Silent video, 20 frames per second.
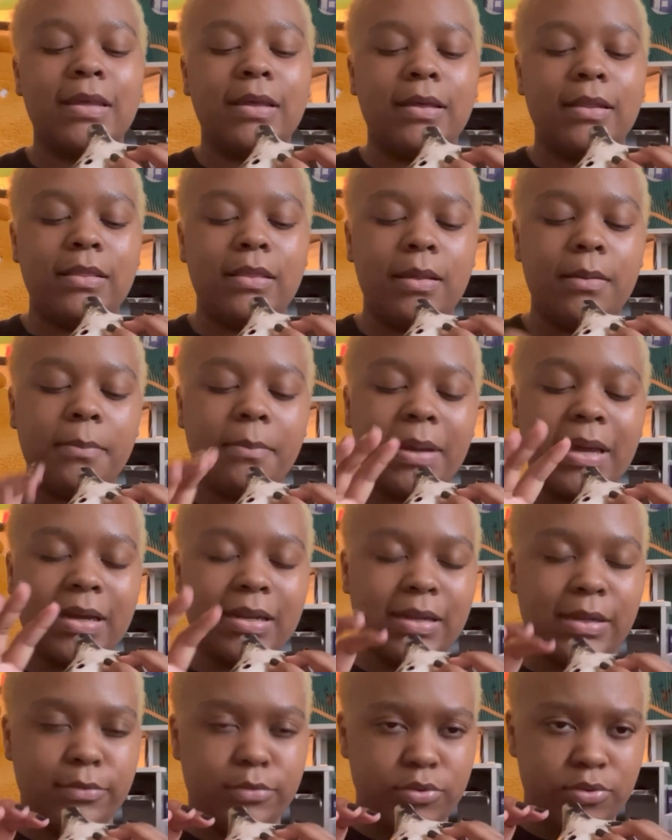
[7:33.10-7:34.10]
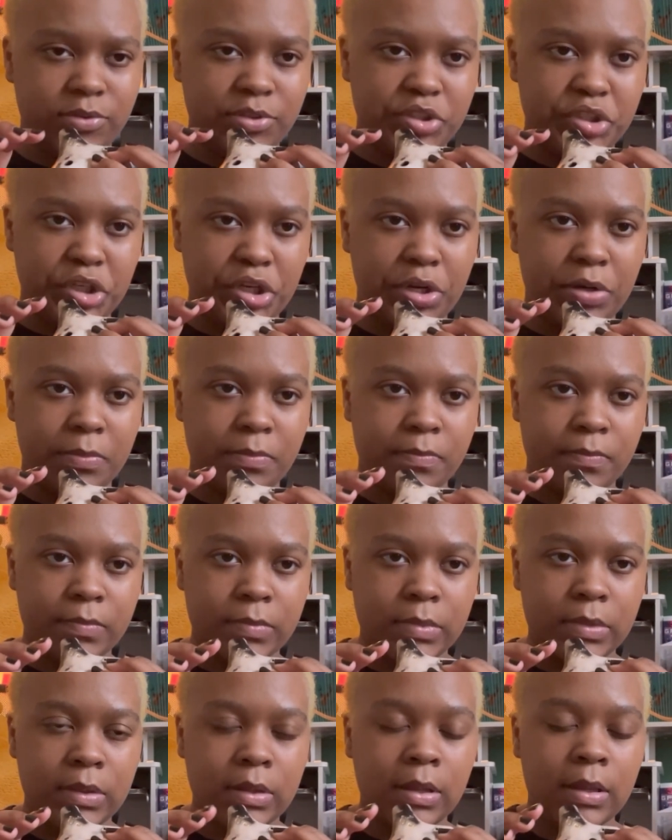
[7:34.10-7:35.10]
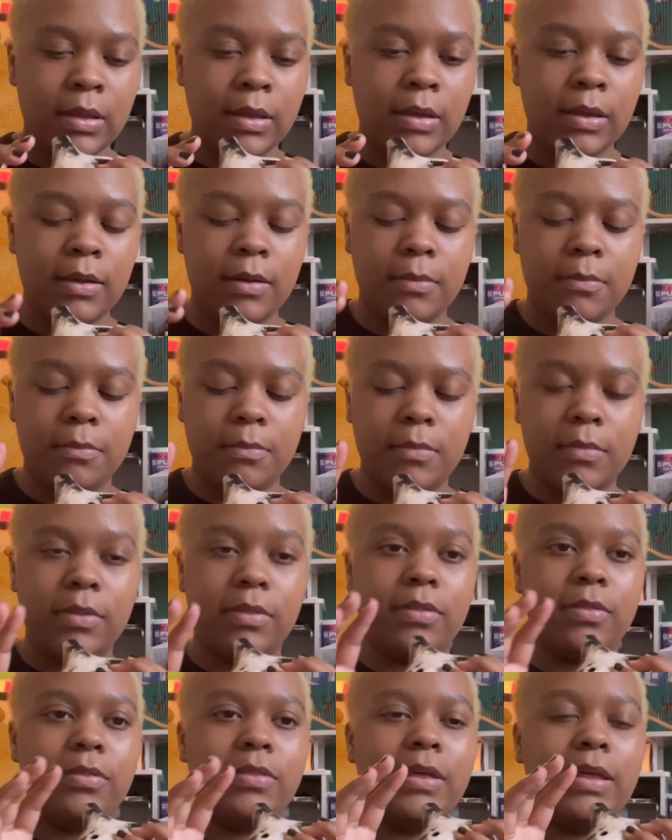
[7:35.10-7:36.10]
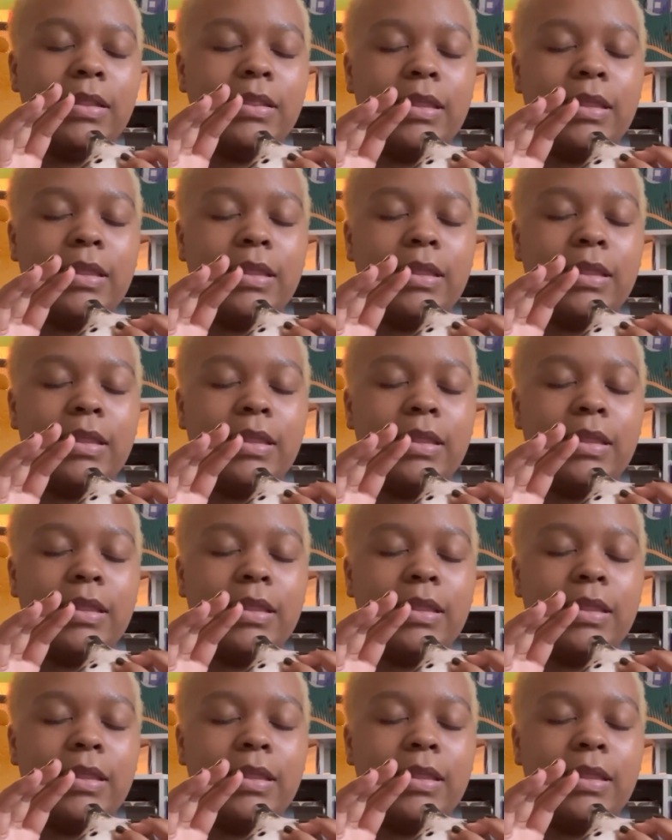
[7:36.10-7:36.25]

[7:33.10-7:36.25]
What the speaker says: Then back down to a G. Then